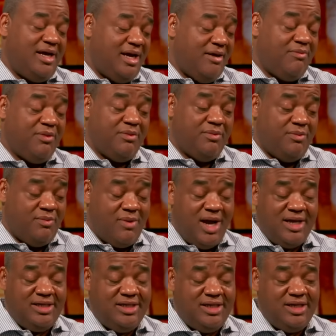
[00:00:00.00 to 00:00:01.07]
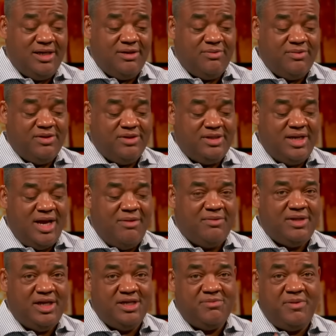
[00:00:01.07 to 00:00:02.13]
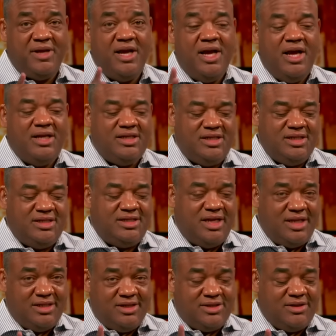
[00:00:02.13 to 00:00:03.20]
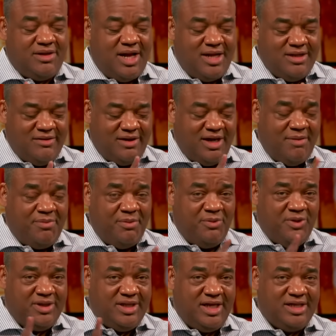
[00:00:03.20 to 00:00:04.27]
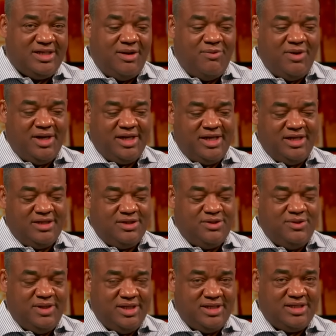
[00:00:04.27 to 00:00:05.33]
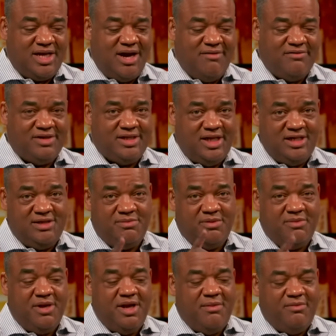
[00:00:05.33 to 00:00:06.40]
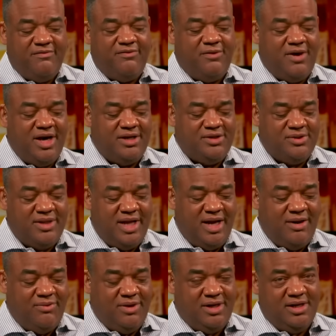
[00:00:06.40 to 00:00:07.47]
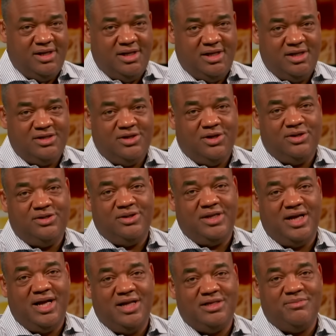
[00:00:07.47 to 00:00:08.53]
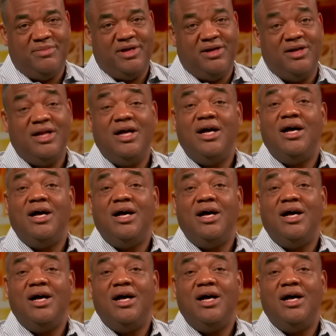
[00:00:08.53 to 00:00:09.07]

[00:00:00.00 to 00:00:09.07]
And we're watching it in real time with ESPN. There's a couple more things I want to get to in this conversation. But before I do that, I want to talk to you guys about